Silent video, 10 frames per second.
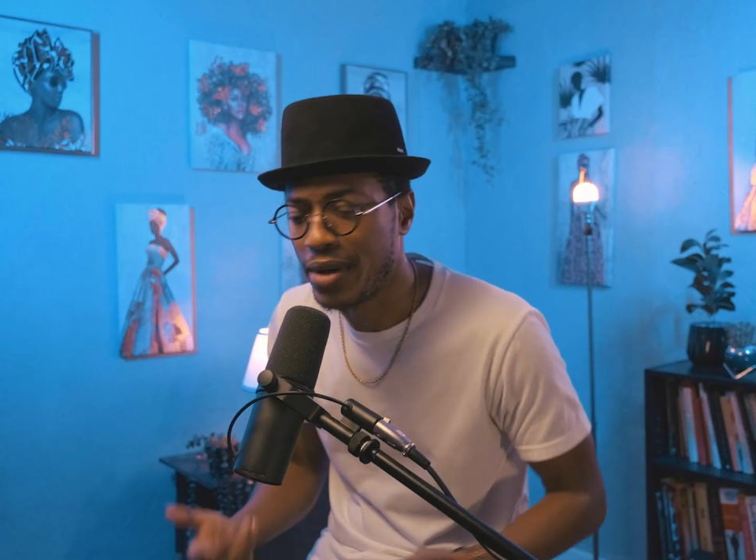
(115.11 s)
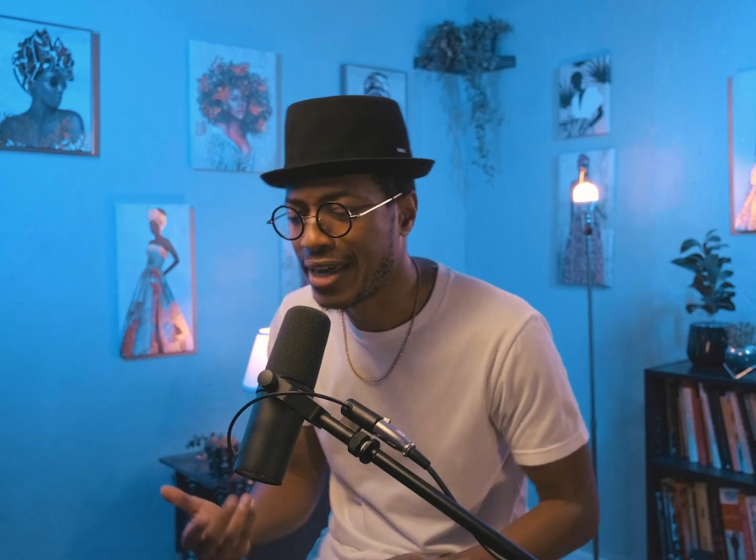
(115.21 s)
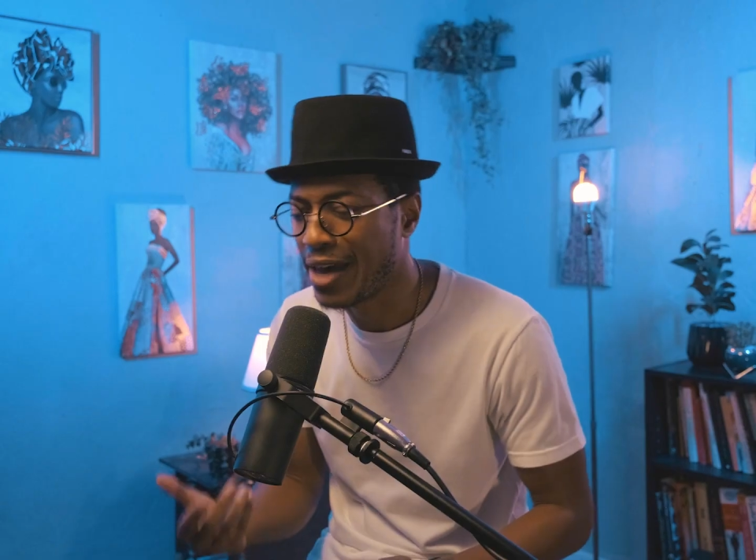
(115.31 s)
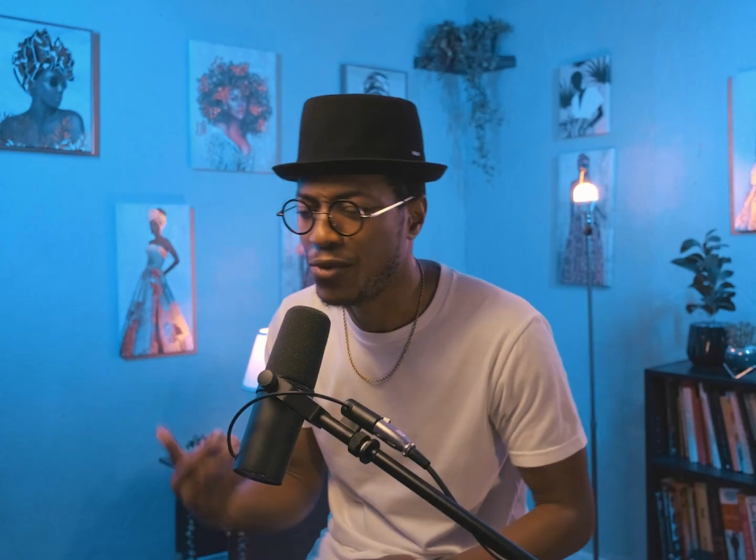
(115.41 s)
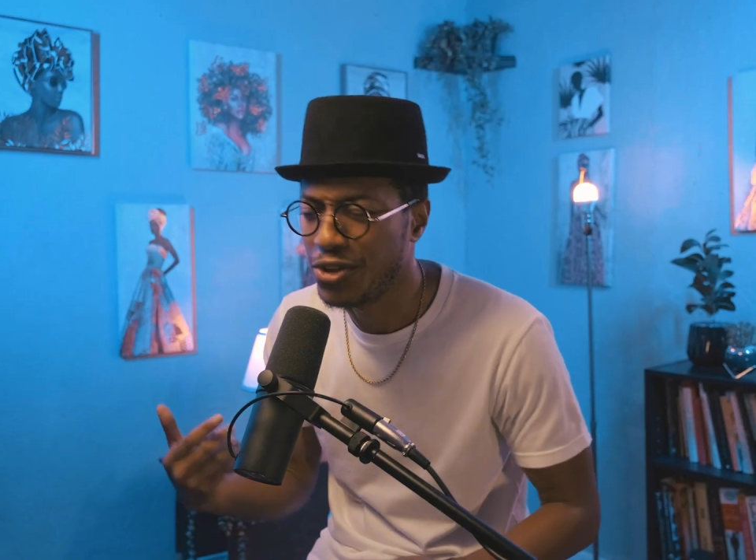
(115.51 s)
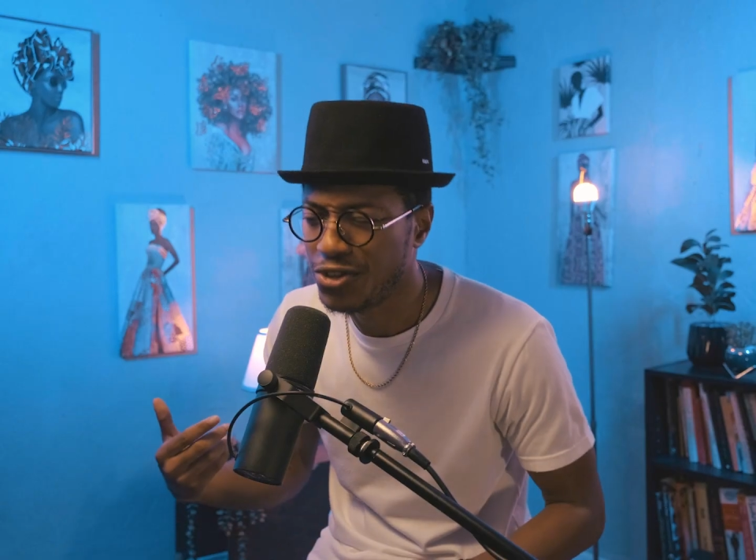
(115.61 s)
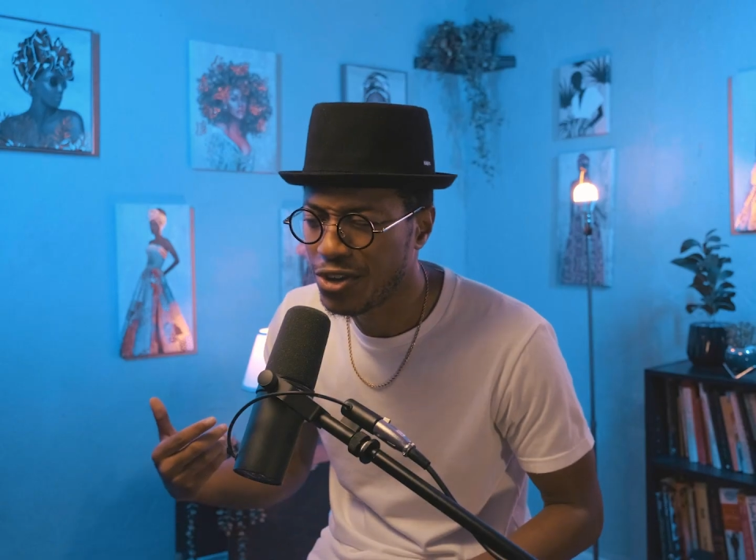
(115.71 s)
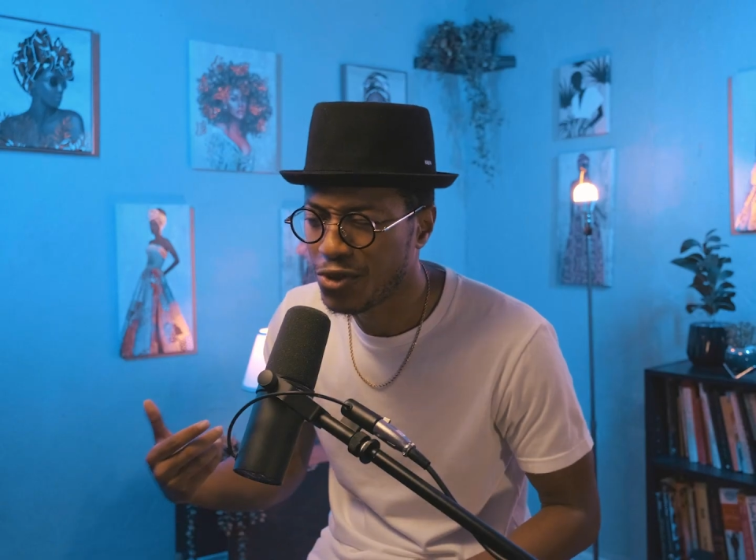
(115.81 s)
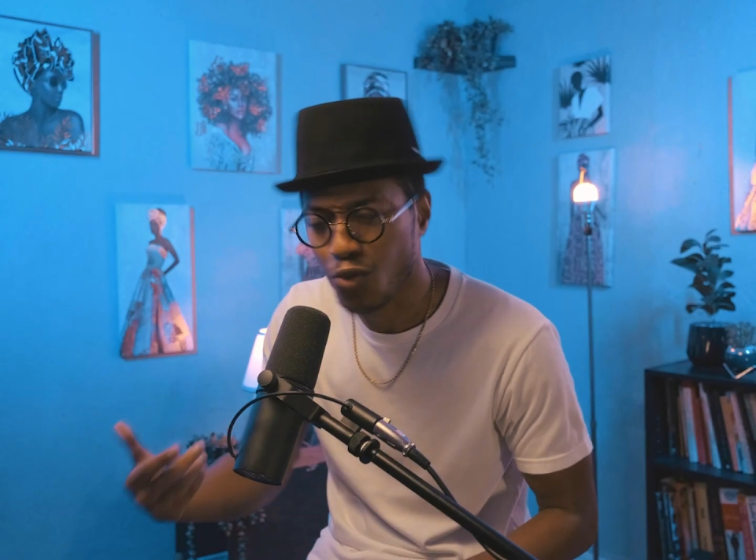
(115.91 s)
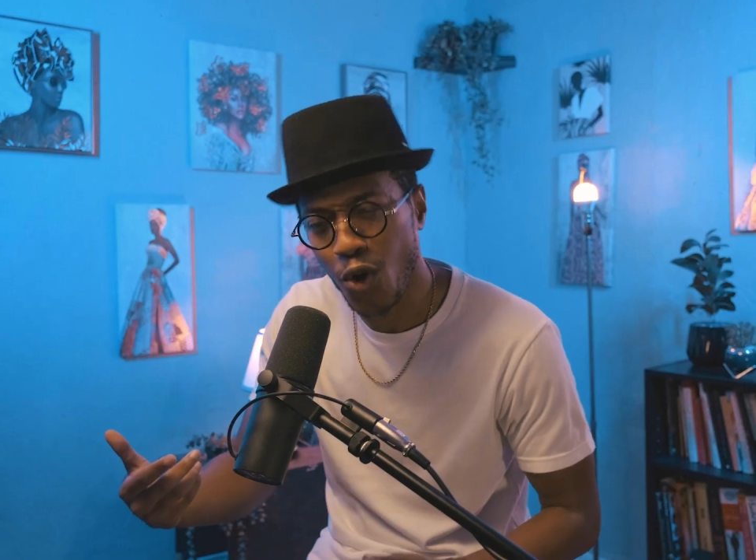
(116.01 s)
but can we
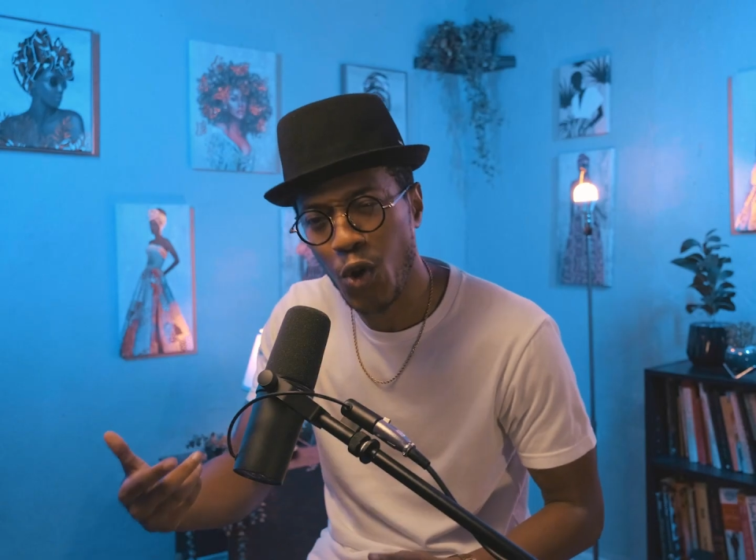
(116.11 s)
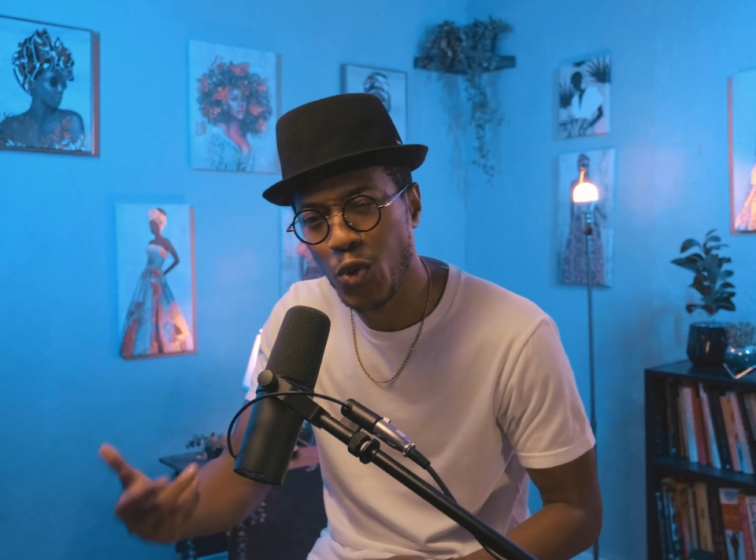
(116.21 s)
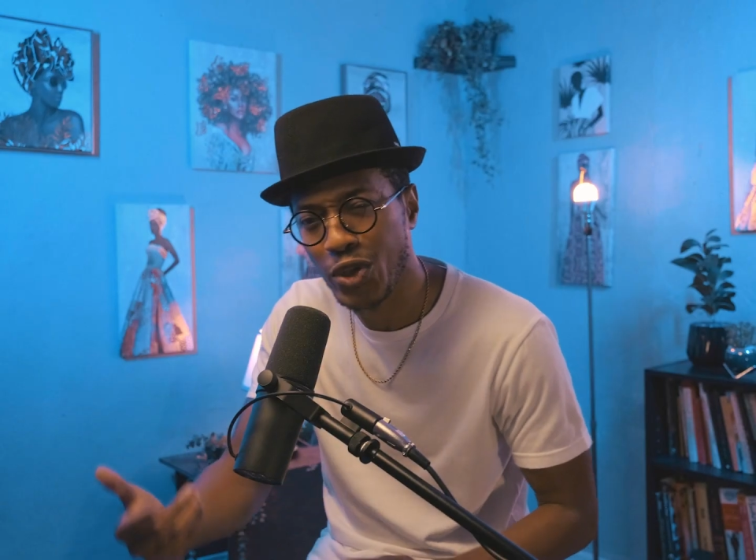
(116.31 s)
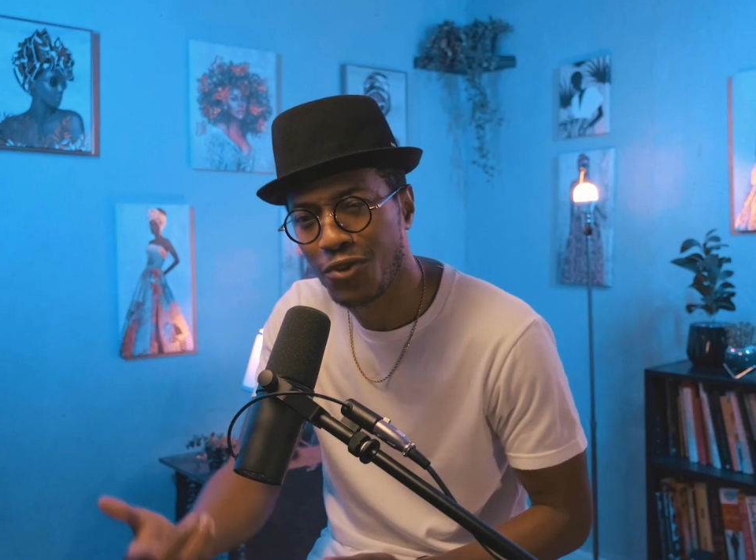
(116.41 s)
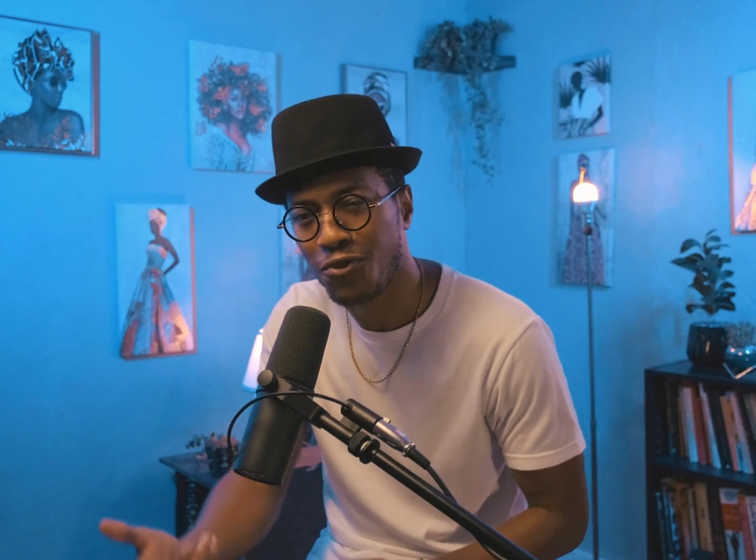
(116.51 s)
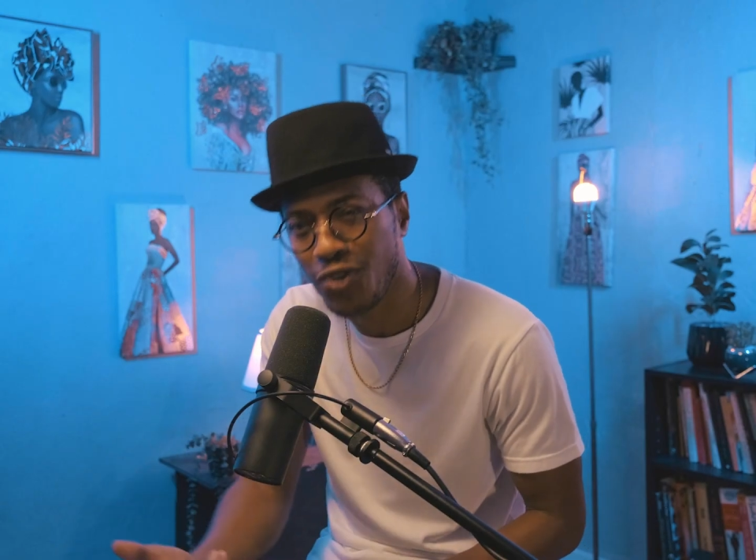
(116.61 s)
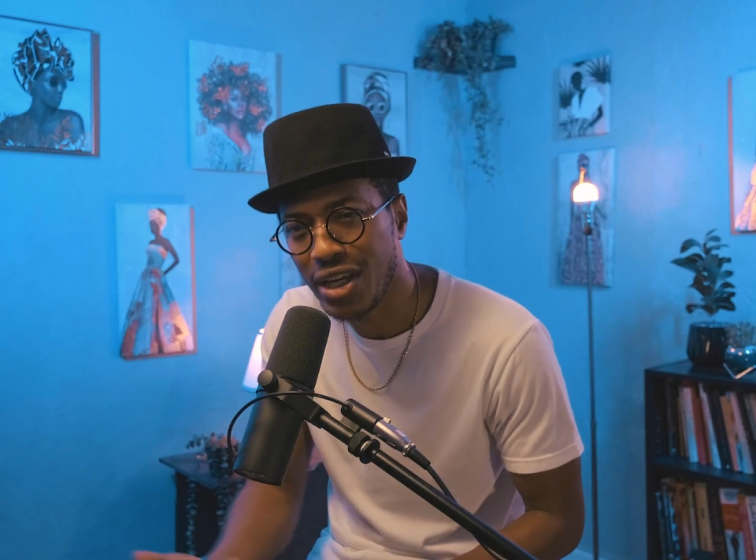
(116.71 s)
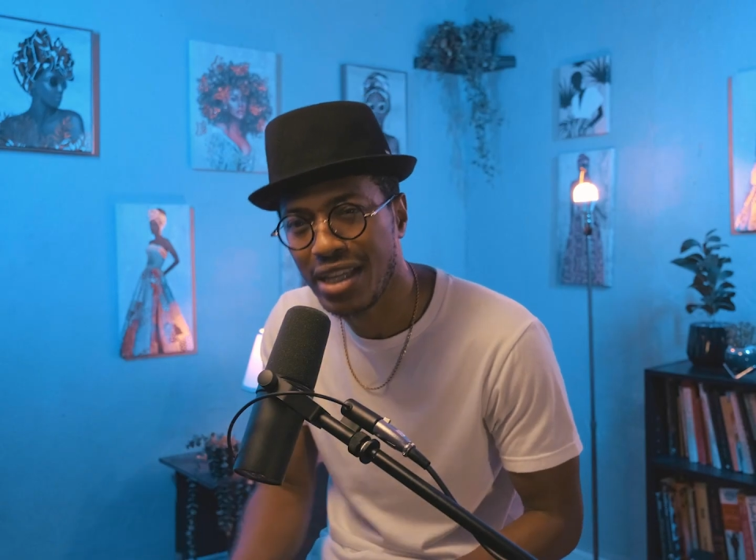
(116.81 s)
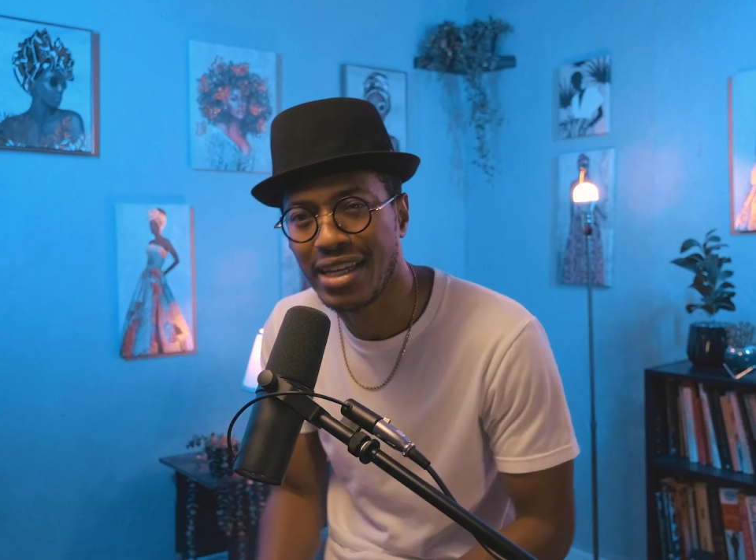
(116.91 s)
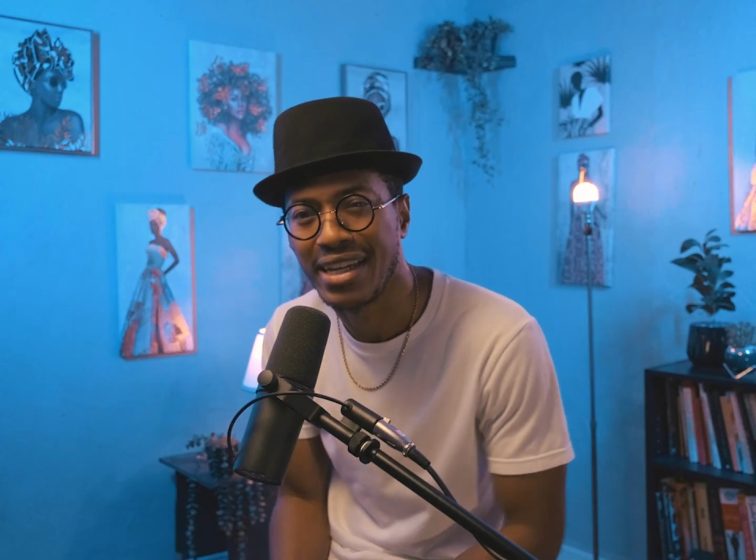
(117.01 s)
just roll with the
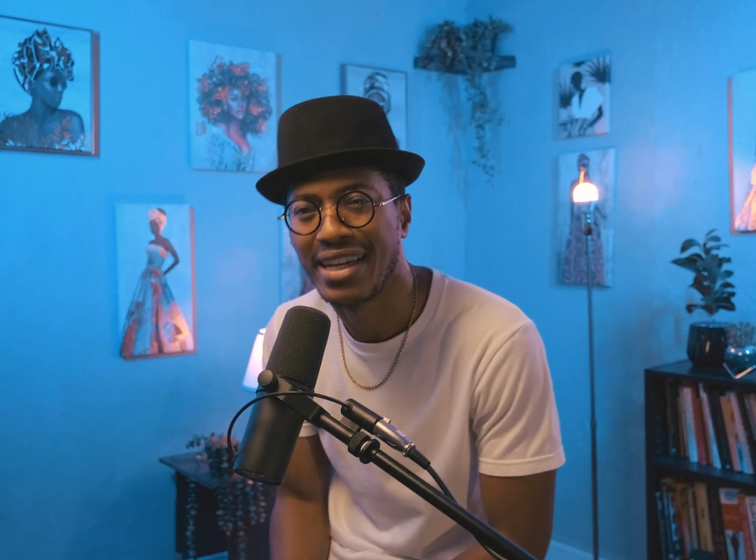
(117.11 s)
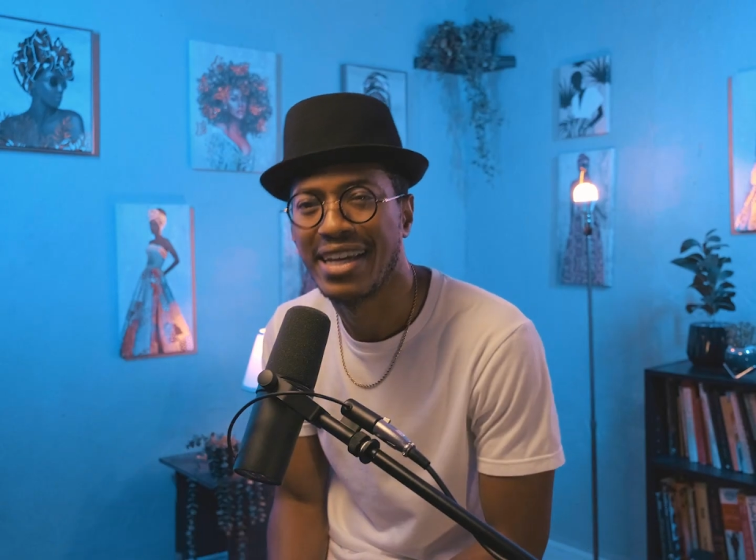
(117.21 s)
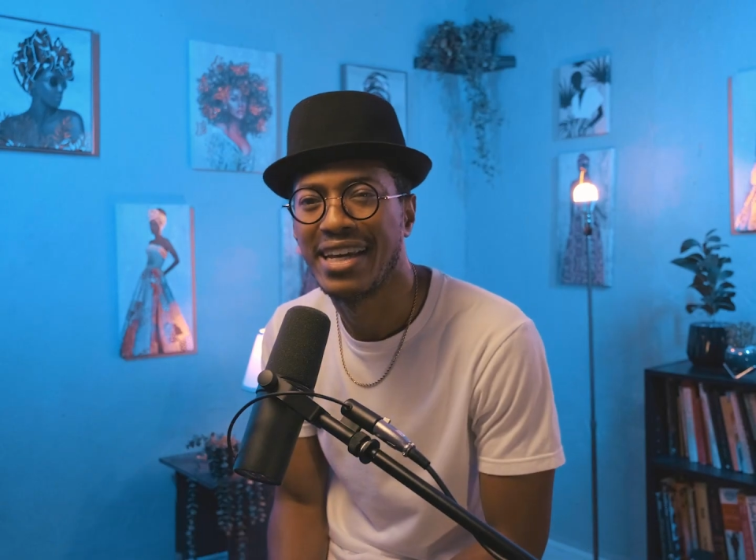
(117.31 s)
feeling?